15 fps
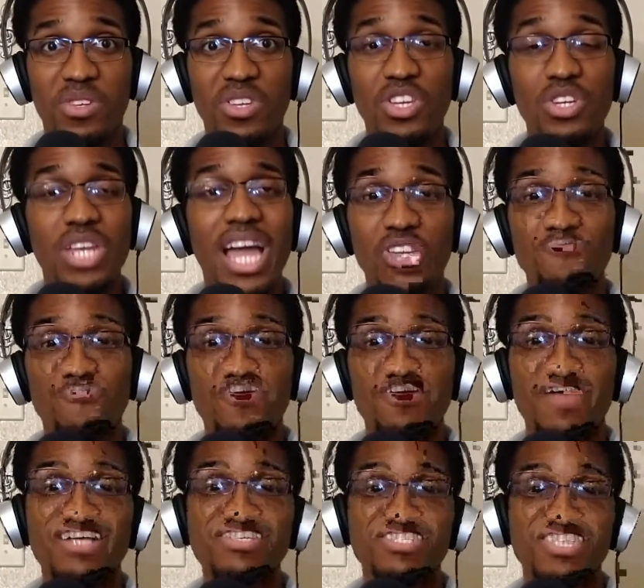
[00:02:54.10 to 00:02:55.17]
your diaphragm
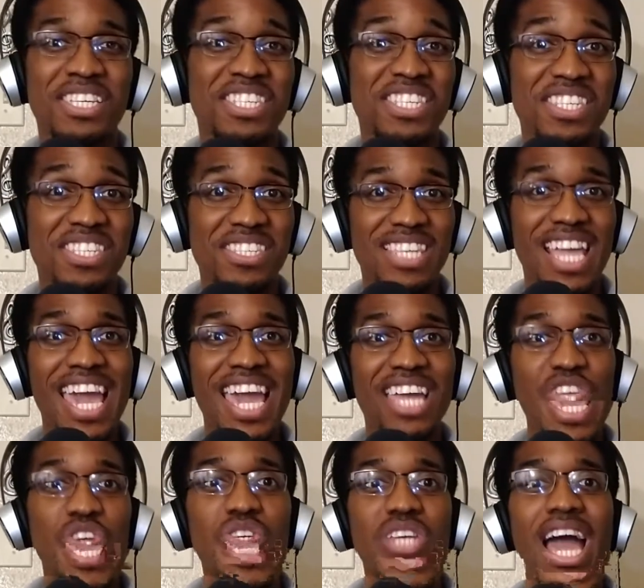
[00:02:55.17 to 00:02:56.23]
has to
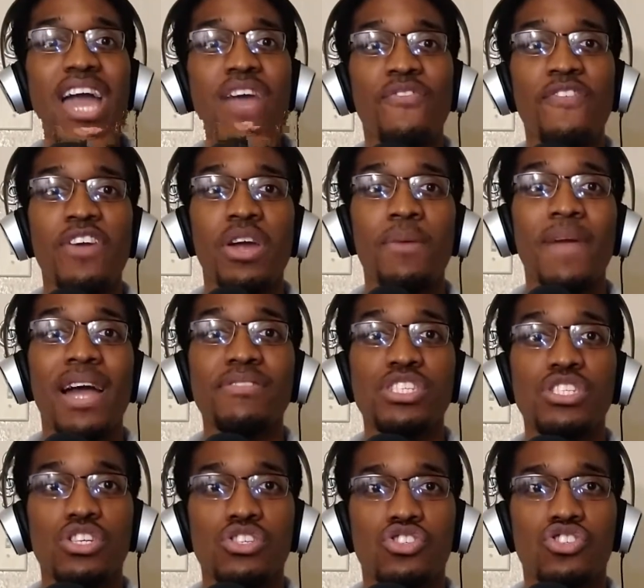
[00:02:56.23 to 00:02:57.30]
sustain, your diaphragm has
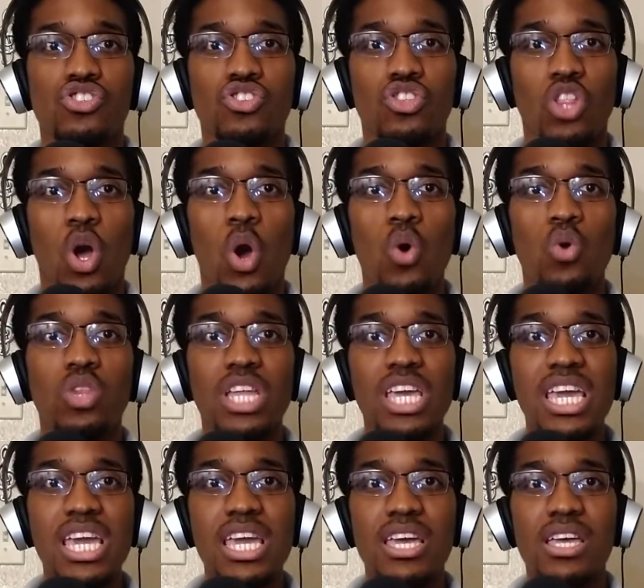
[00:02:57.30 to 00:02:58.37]
to
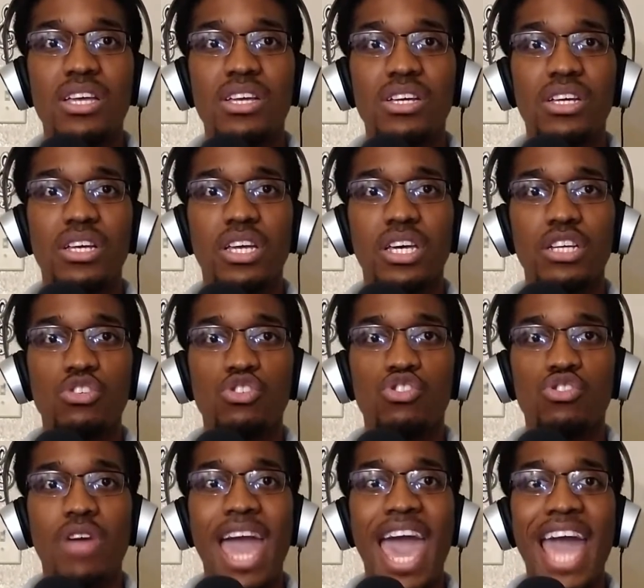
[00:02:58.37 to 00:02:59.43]
slowly
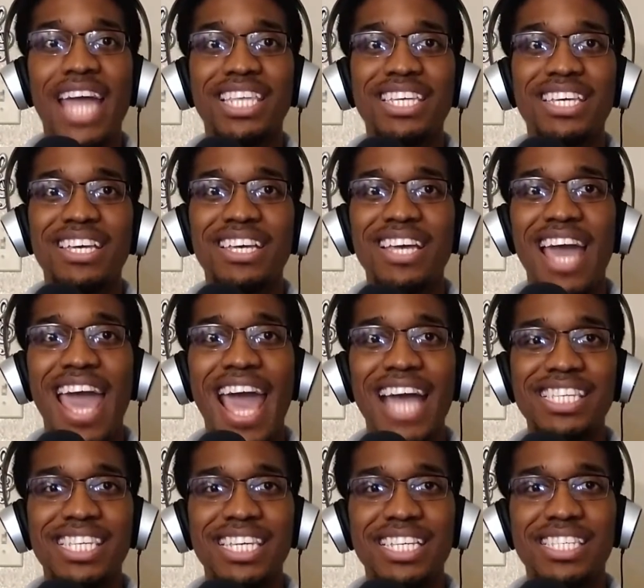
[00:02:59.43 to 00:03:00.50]
contract
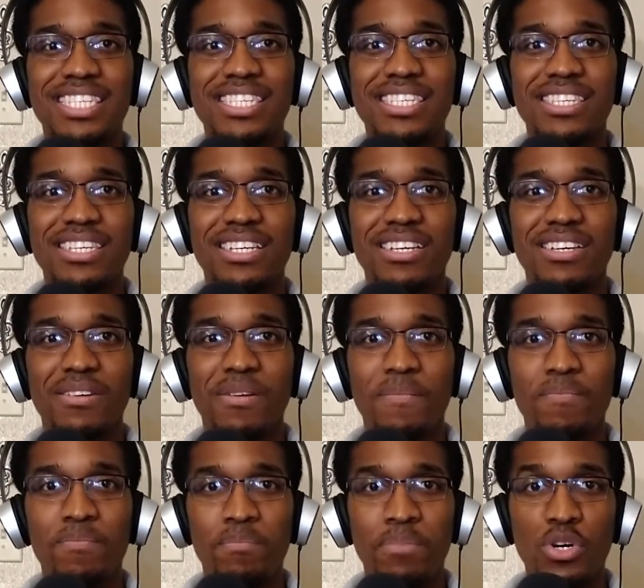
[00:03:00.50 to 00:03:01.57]
as it's
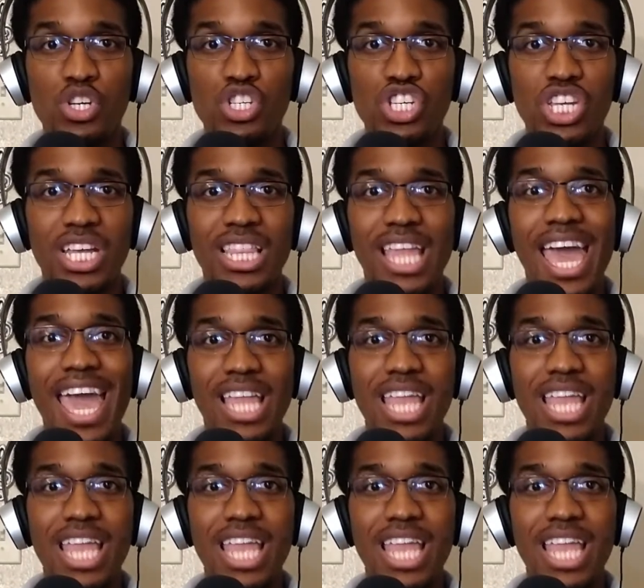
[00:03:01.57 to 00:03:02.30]
pushing that